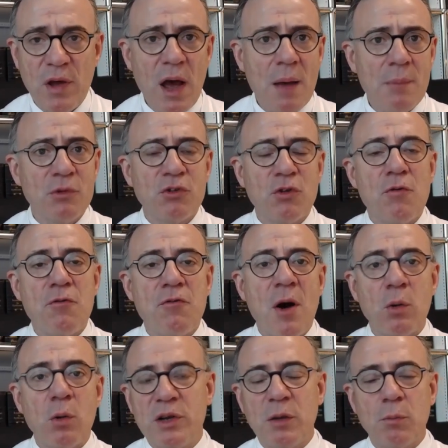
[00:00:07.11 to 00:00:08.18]
I'm the
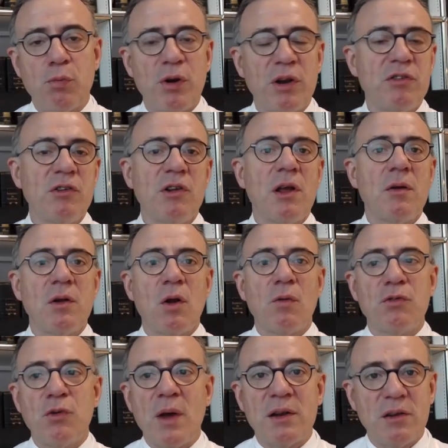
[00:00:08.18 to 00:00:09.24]
founding president of
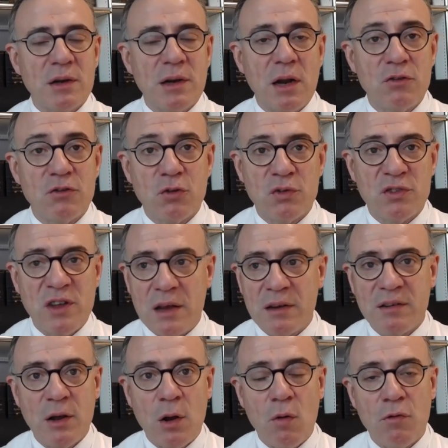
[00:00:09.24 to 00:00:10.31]
the International
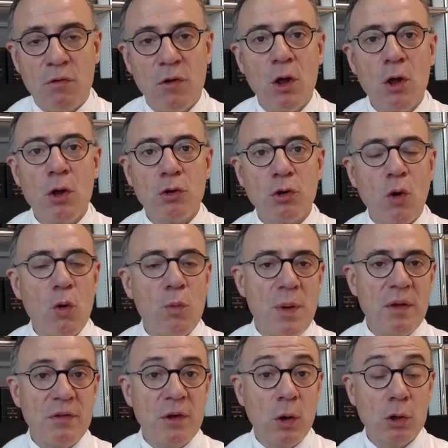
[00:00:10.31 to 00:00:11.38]
Society of
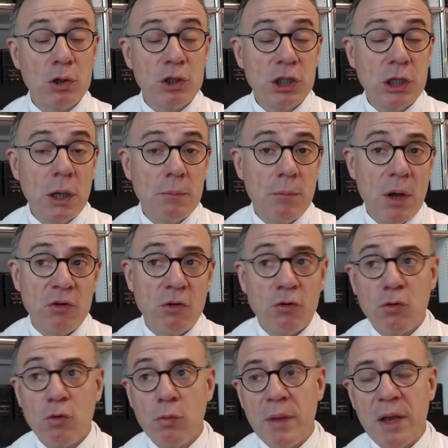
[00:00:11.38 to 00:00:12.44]
Neuropelveology, and by
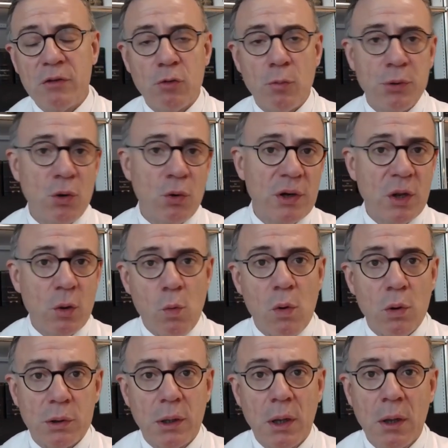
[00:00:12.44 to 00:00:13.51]
this room, made the pioneer
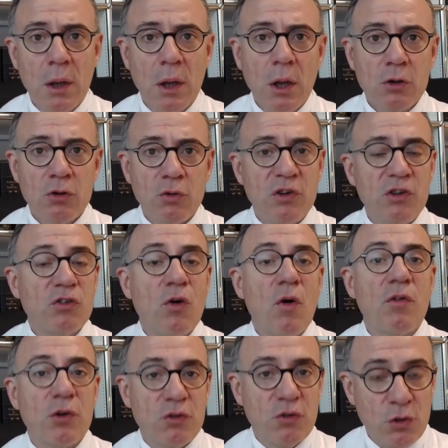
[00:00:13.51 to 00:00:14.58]
work to
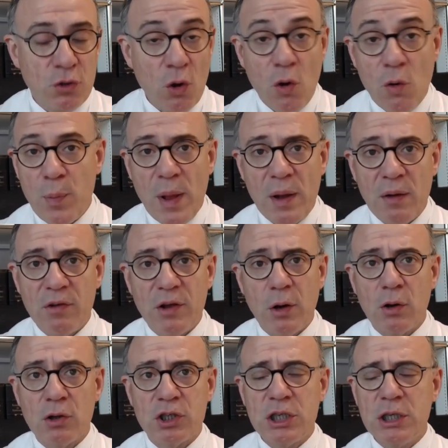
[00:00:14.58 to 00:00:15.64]
discover the
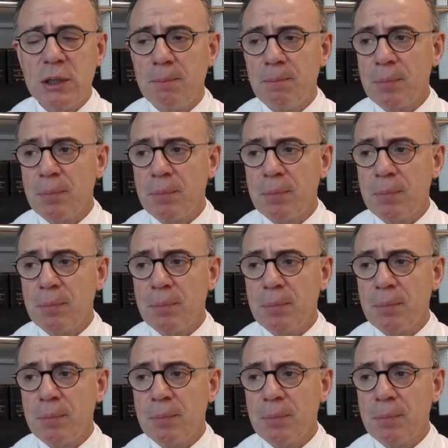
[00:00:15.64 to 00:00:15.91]
neuropelveology.